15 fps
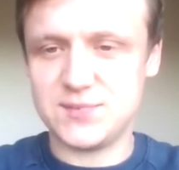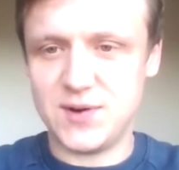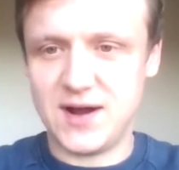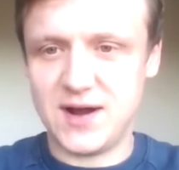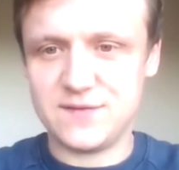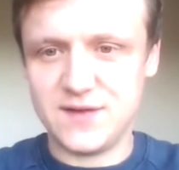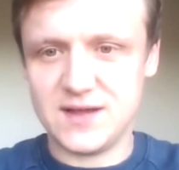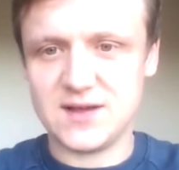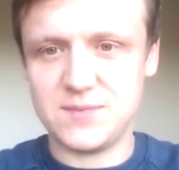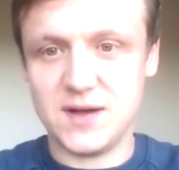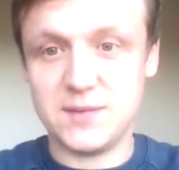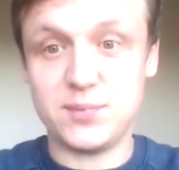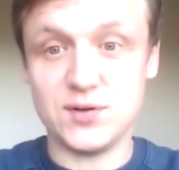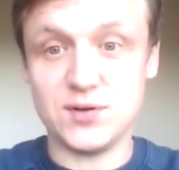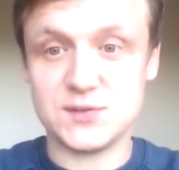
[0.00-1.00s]
but I think my
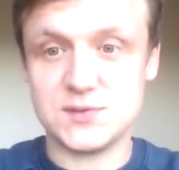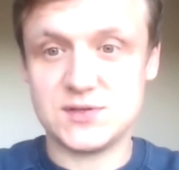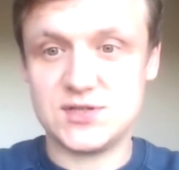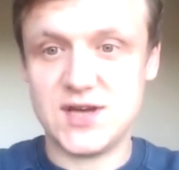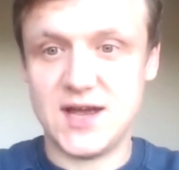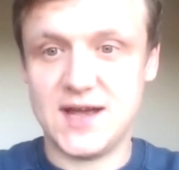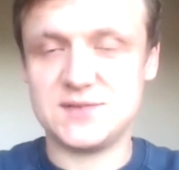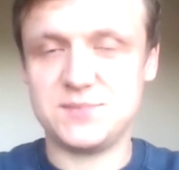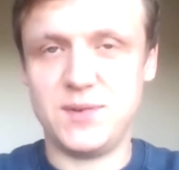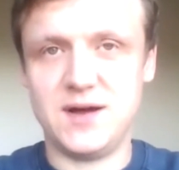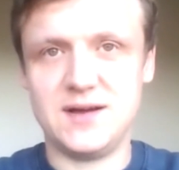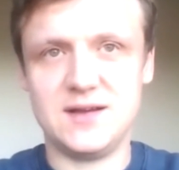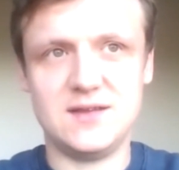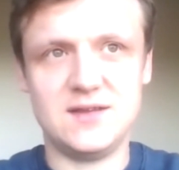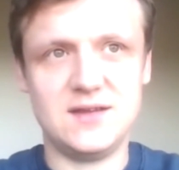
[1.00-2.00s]
pulse was checked by
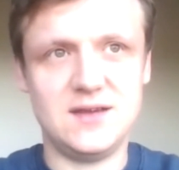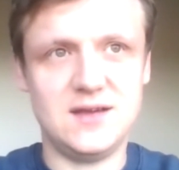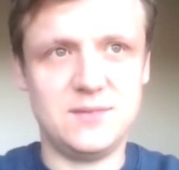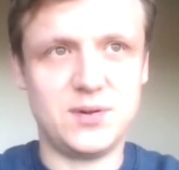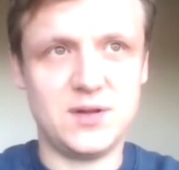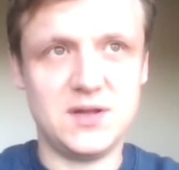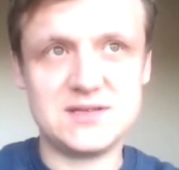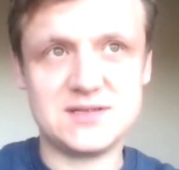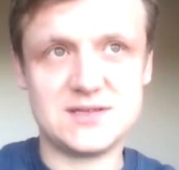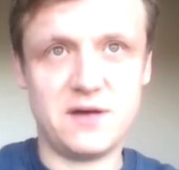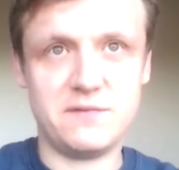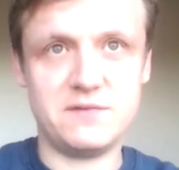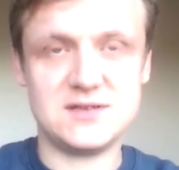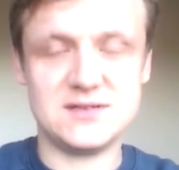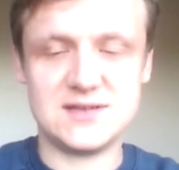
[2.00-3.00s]
the police
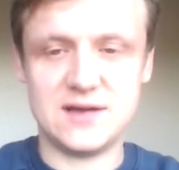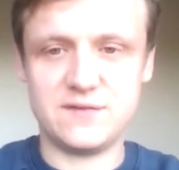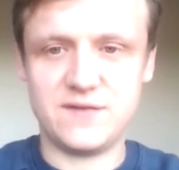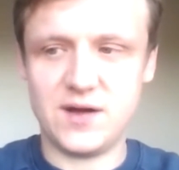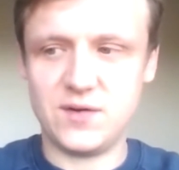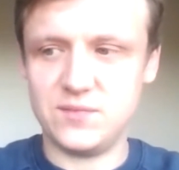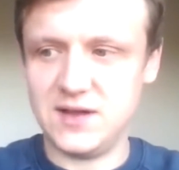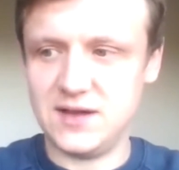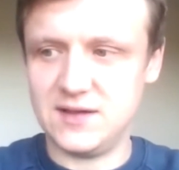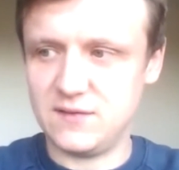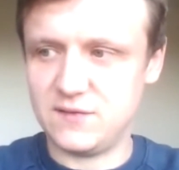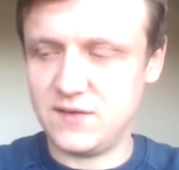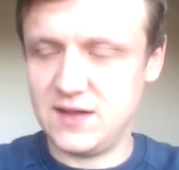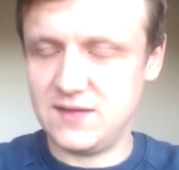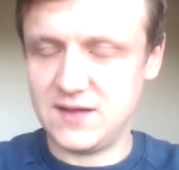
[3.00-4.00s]
officers that found me
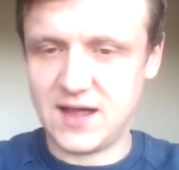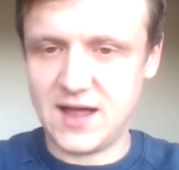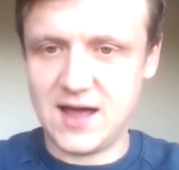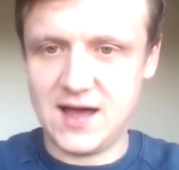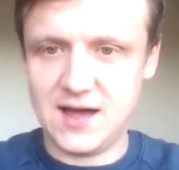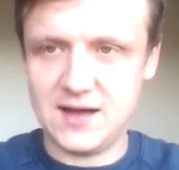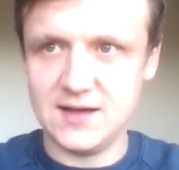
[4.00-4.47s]
in the car.